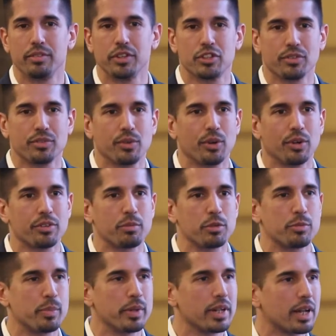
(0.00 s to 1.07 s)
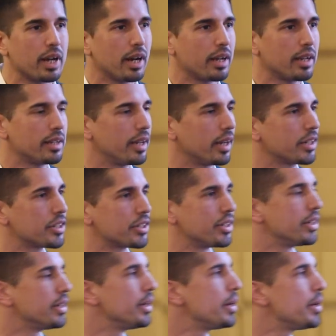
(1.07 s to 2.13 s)
which of course with built
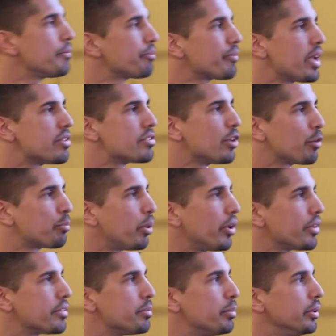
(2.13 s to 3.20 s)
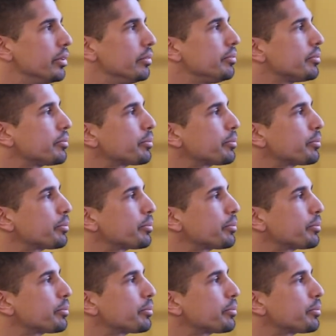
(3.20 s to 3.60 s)
architecture is not possible.